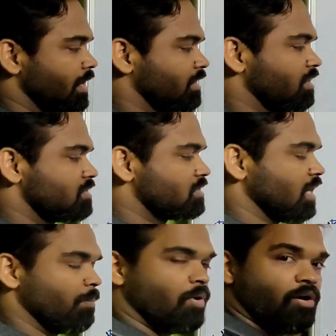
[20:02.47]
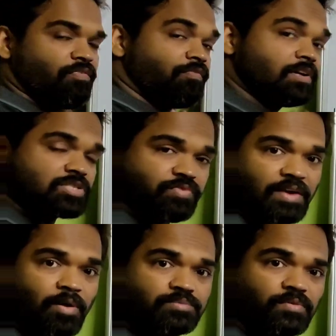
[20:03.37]
Get the sum of first
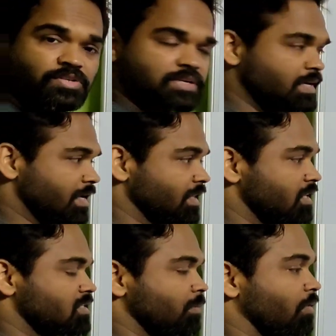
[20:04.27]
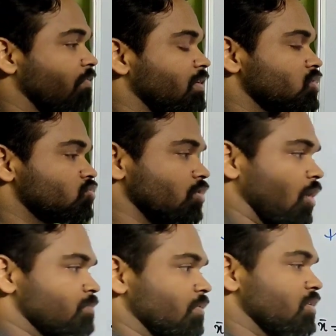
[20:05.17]
5 observation, get the sum of first 3
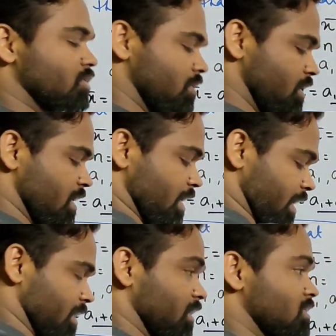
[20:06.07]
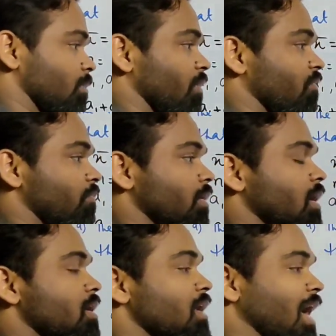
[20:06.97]
observation, get the sum of
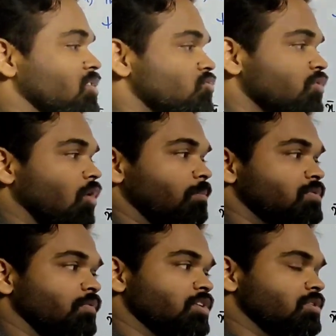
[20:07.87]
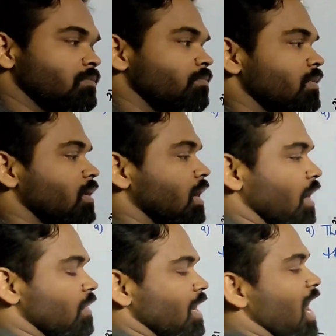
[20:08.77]
last 3 observation,
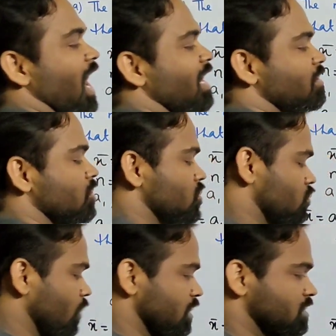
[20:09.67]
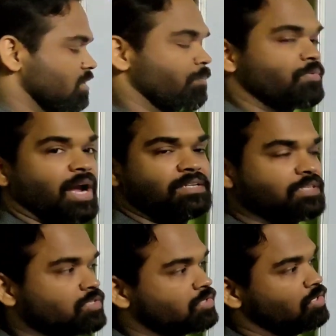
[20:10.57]
and then add these two and subtract
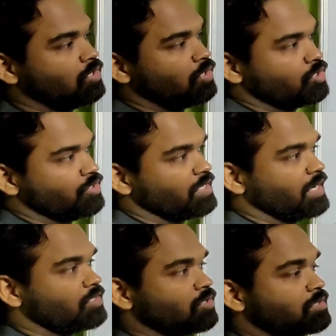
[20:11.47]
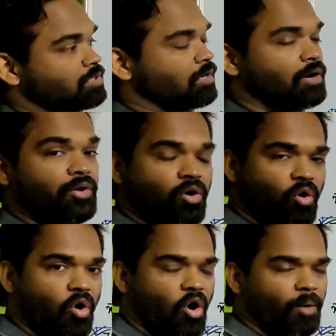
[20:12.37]
this. You'll get your third
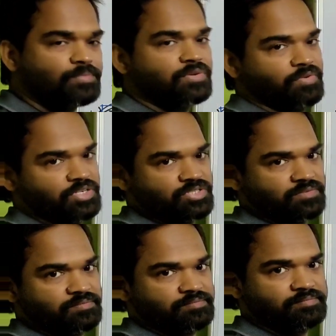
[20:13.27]
observation.